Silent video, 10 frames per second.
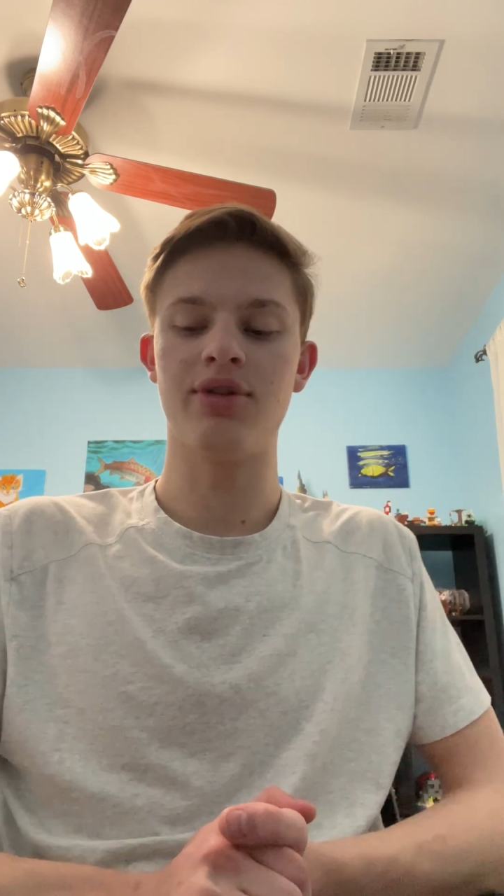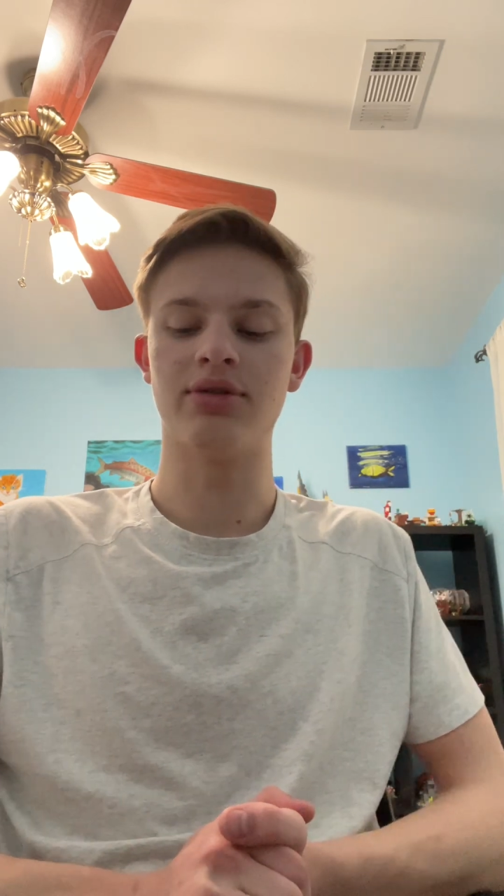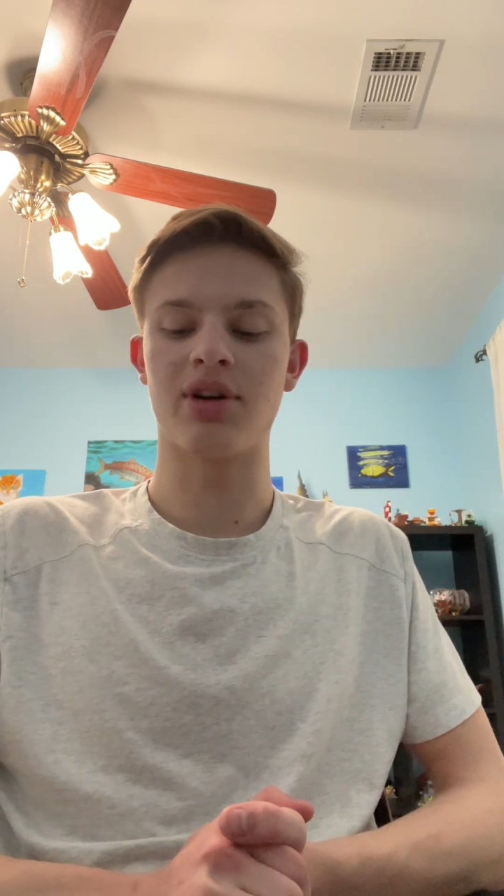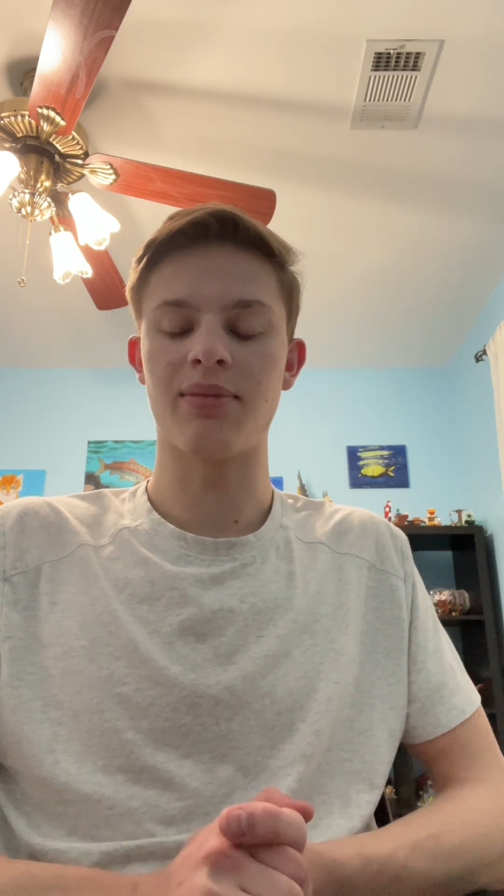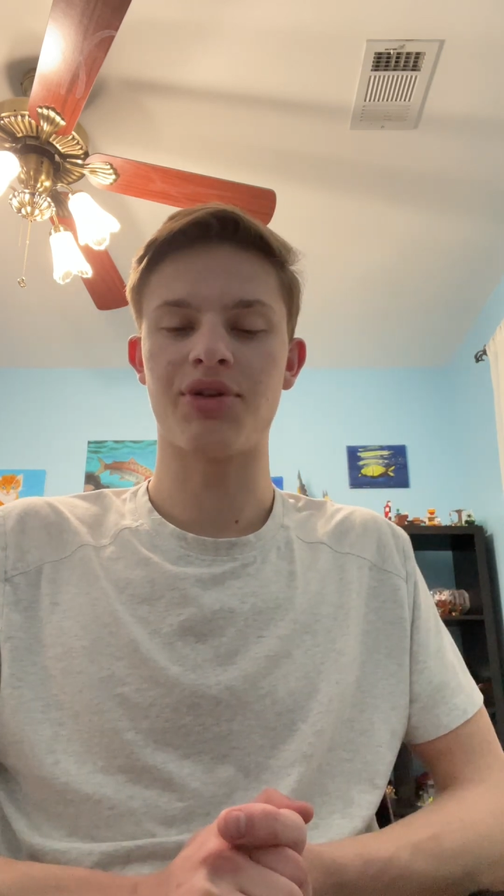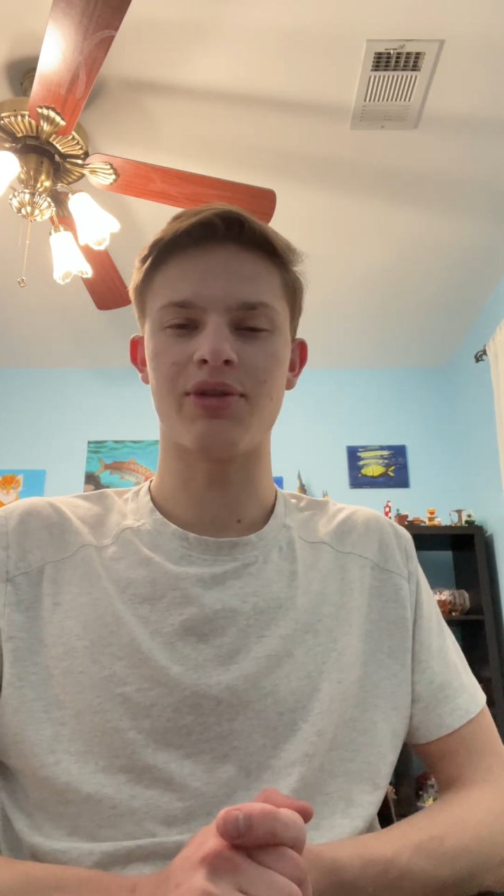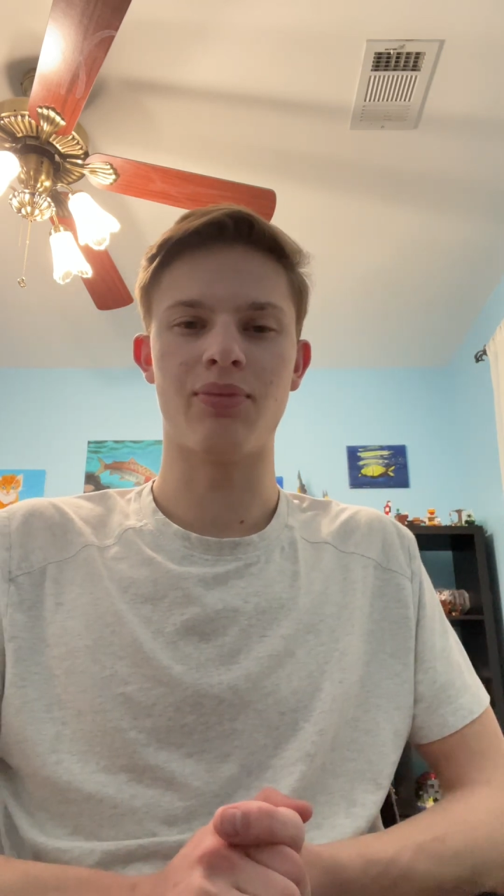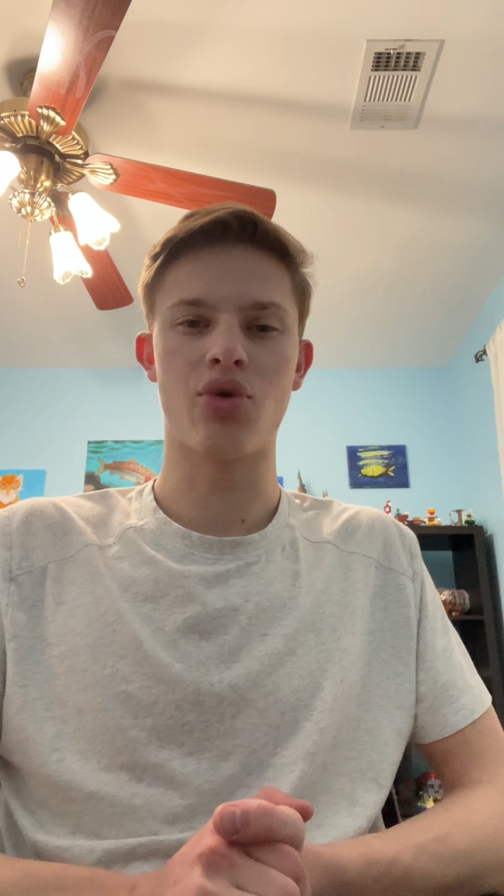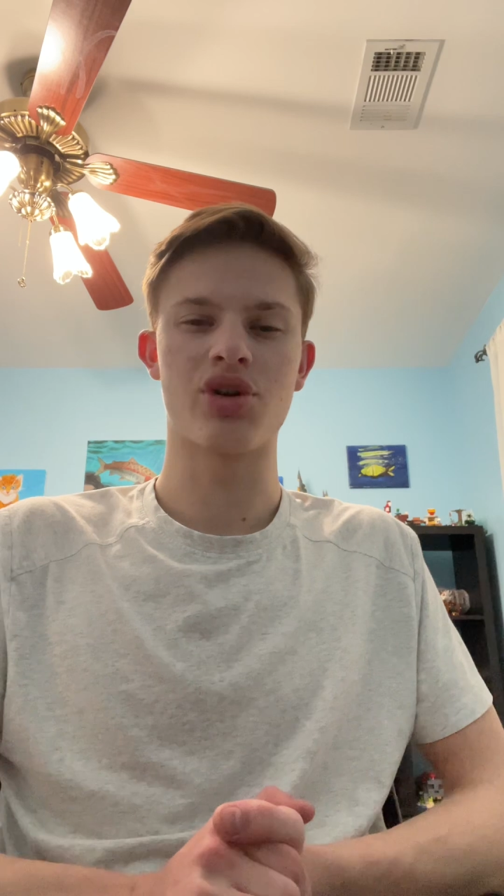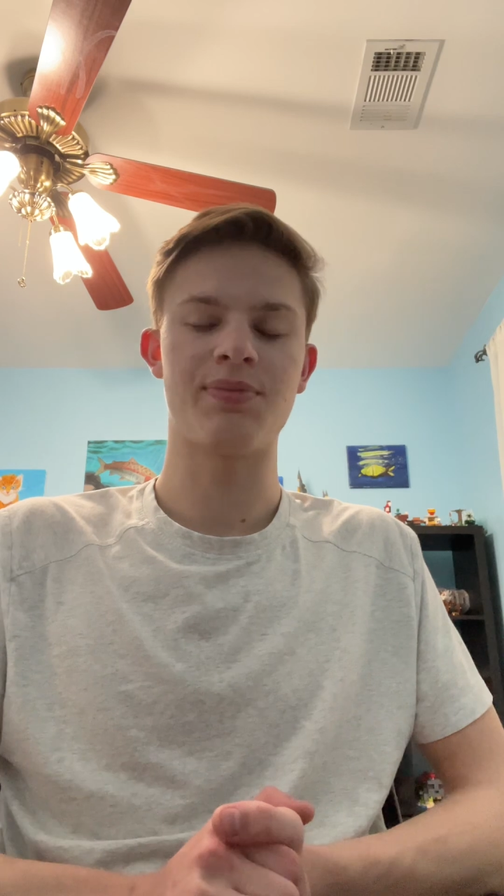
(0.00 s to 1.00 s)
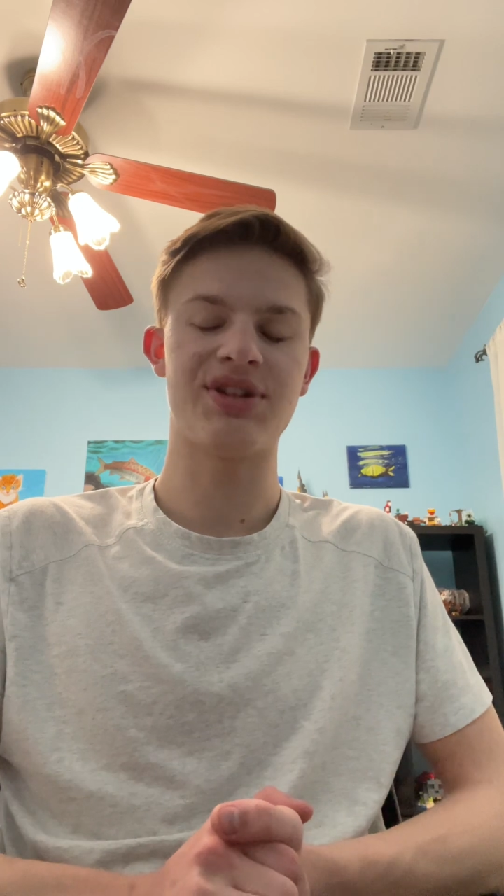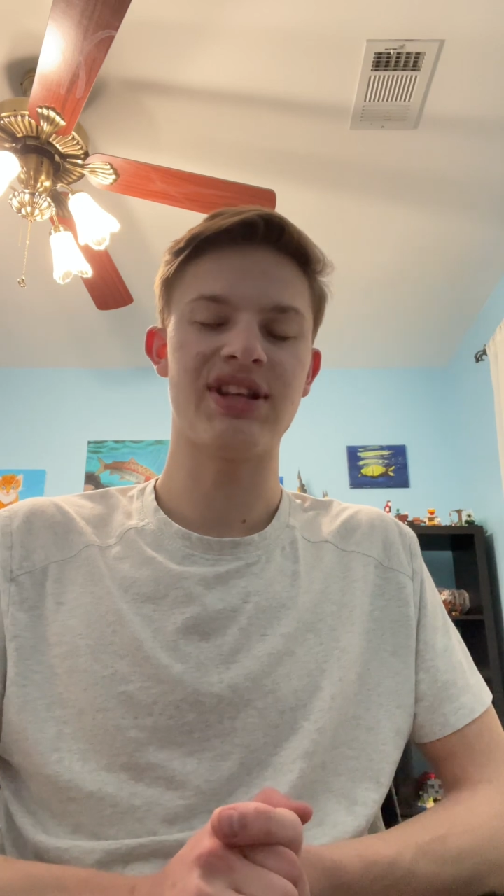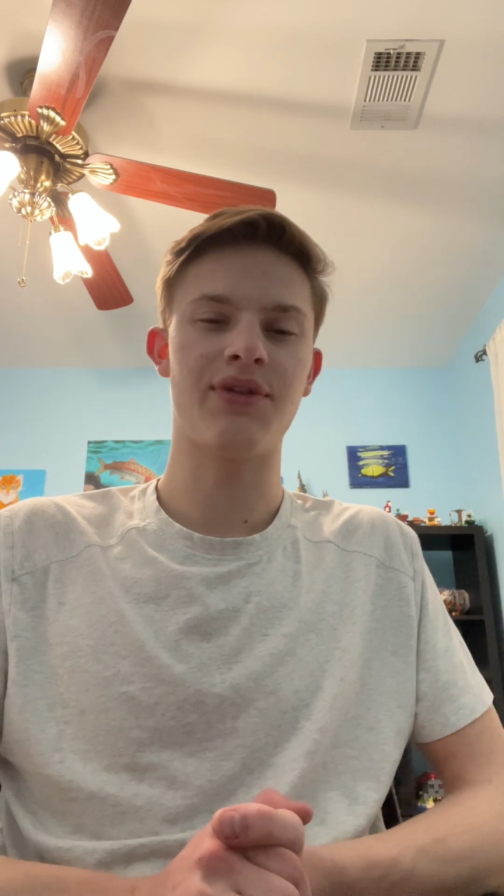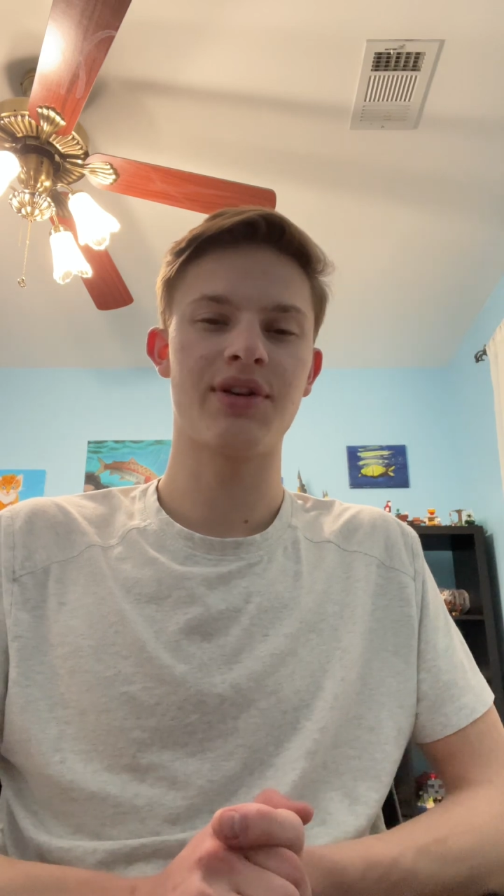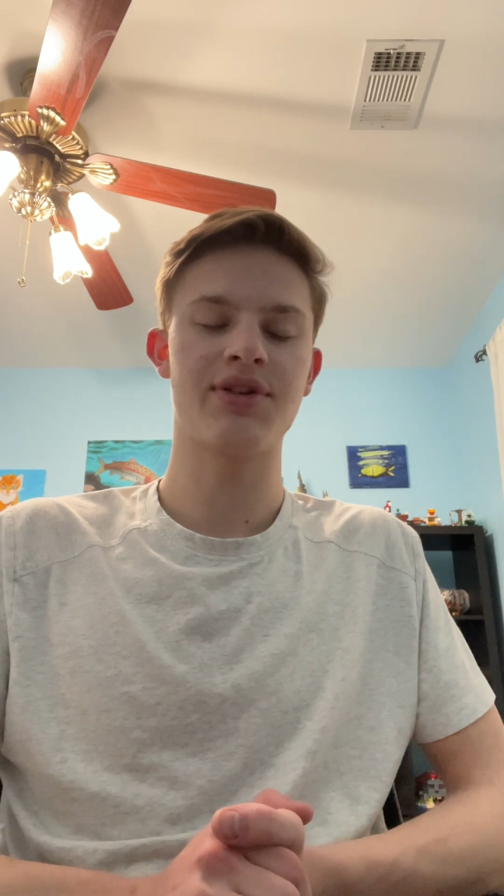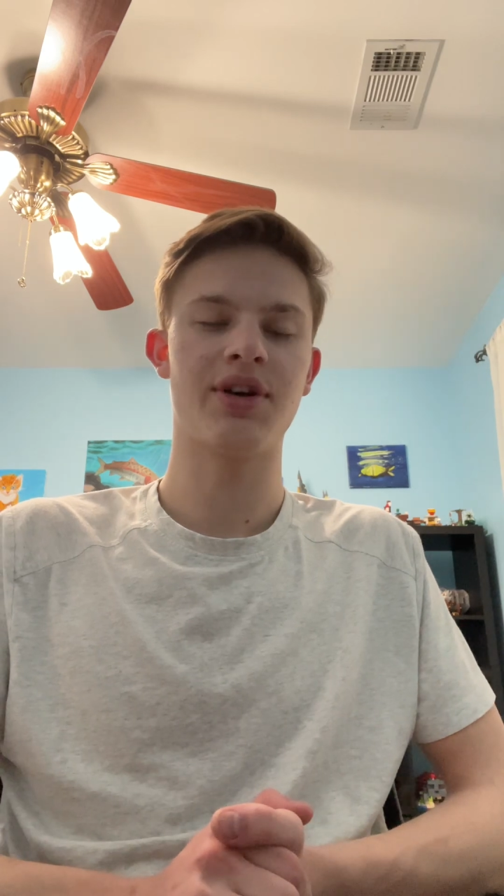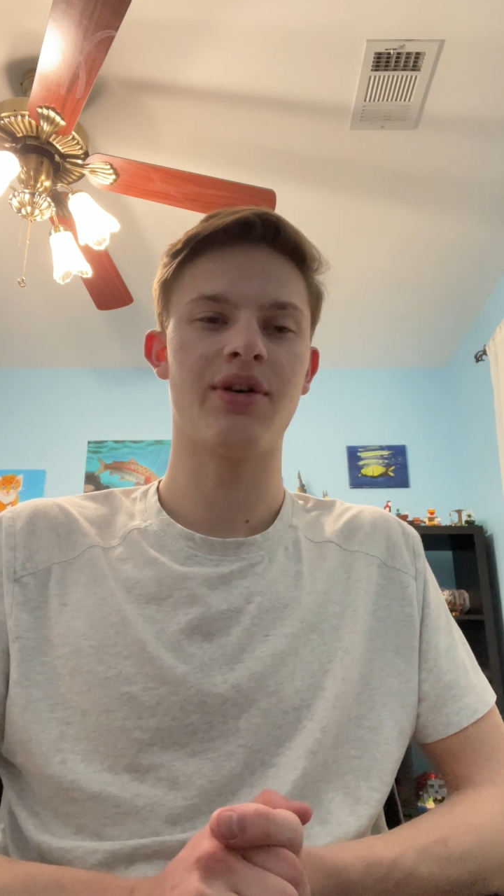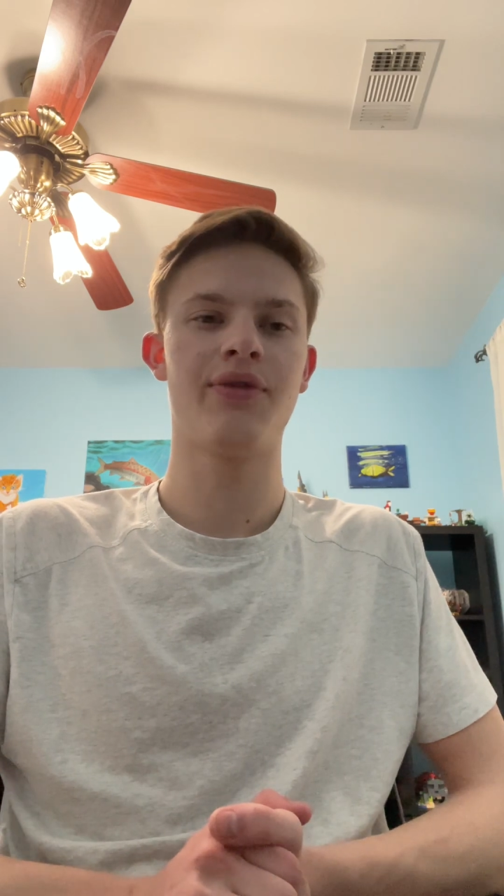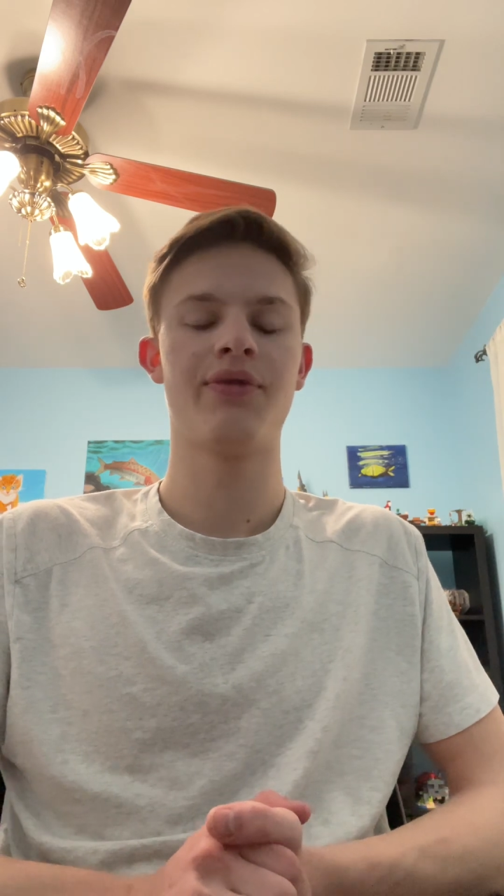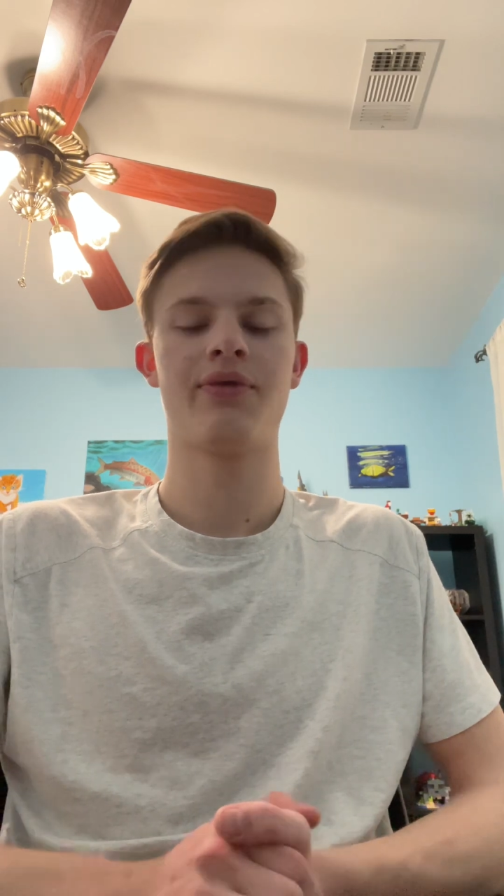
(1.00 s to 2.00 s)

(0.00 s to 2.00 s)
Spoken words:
to learn about the more specifics of